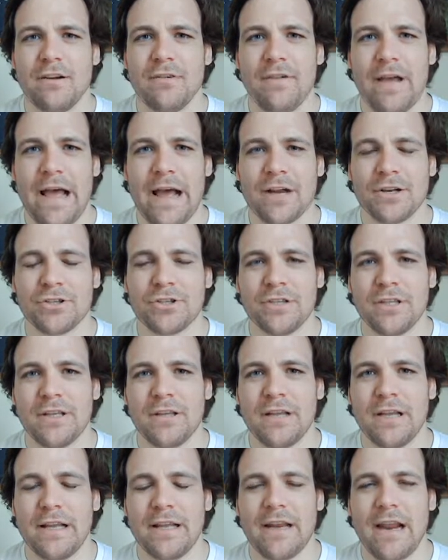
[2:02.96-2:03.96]

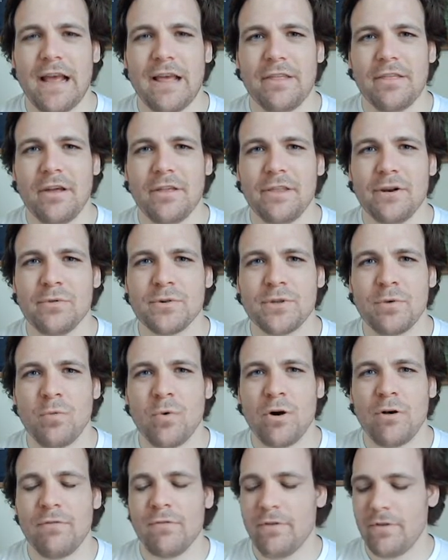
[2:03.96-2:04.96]
actually, I thought there was a
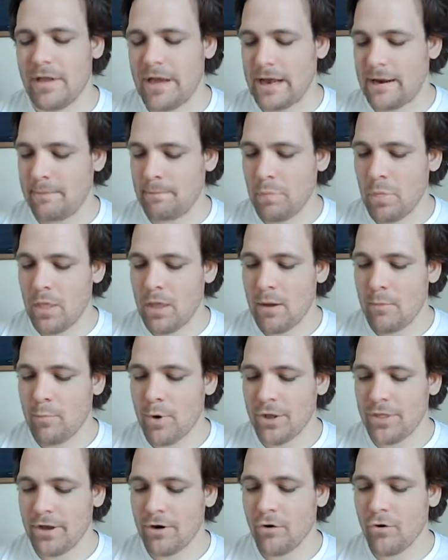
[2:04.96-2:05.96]
word for that,
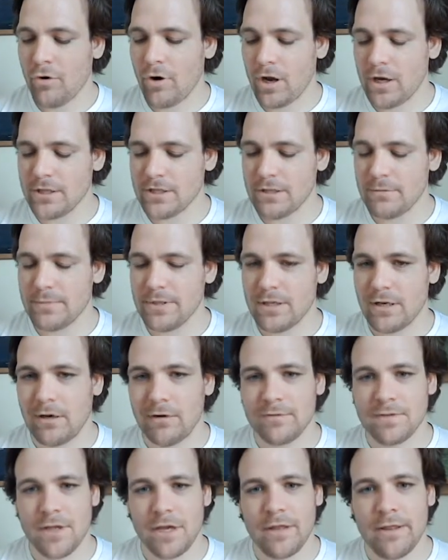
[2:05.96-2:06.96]
but they'll cross
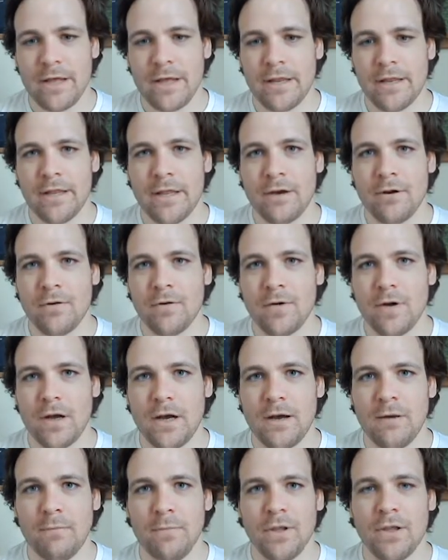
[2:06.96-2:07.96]
themselves and then
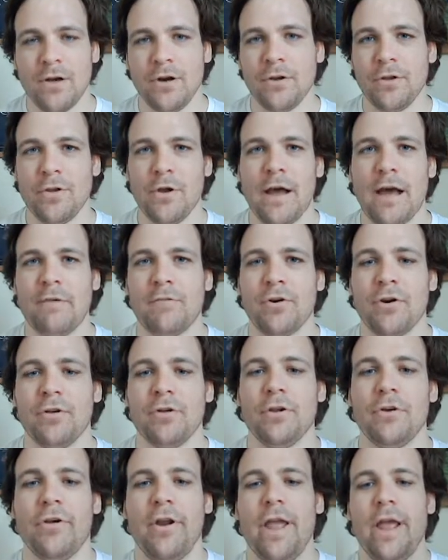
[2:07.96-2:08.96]
they'll, you have
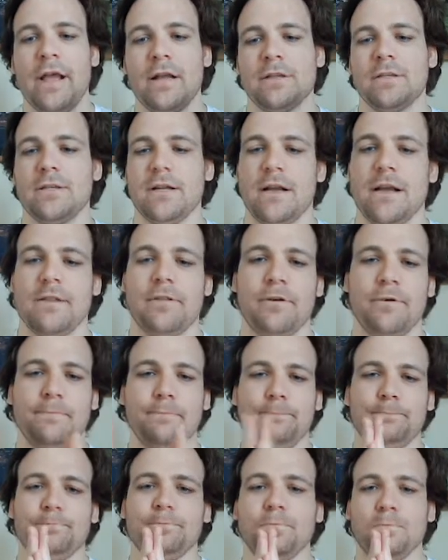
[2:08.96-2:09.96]
your hands together
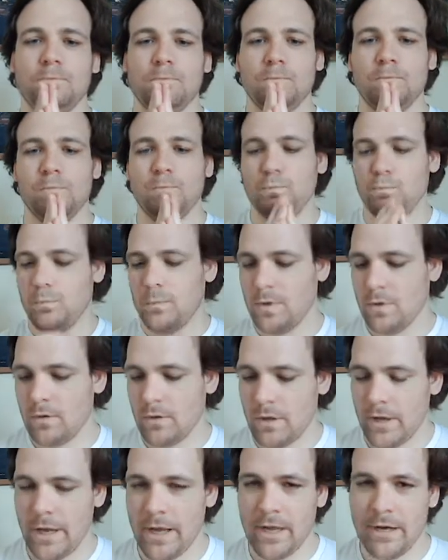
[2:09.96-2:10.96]

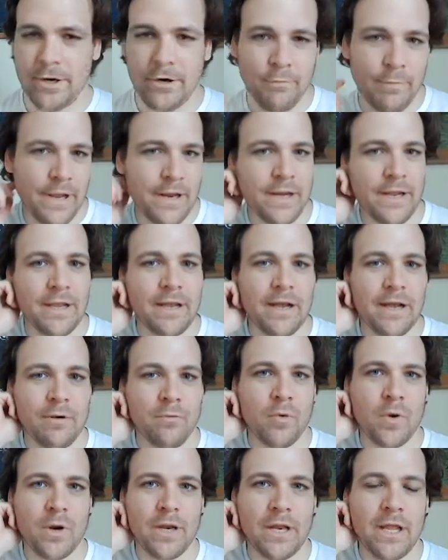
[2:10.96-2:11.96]
and you're bending on
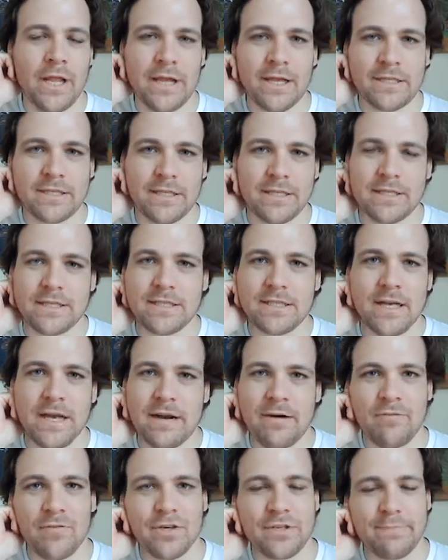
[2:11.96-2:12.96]
one knee. It's a sign
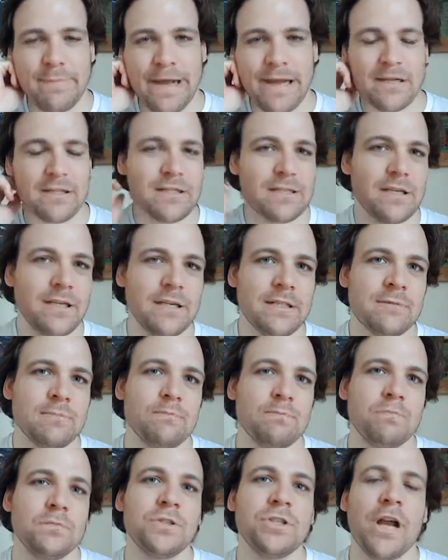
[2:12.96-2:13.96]
of respect. It's
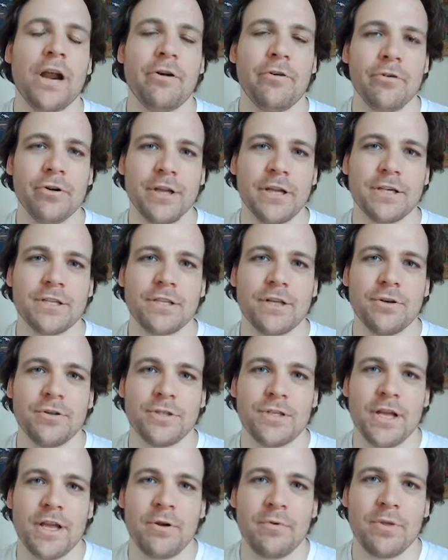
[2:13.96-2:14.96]
generally
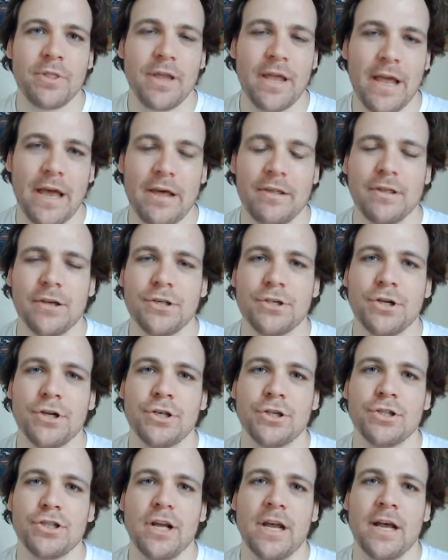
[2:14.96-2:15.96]
associated with the Catholic
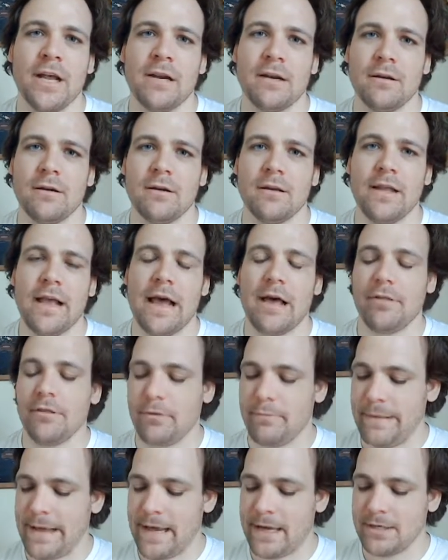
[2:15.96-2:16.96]
Church and Catholic
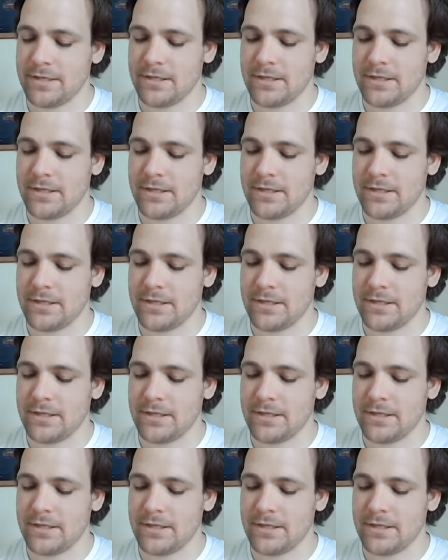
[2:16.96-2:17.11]
Mass.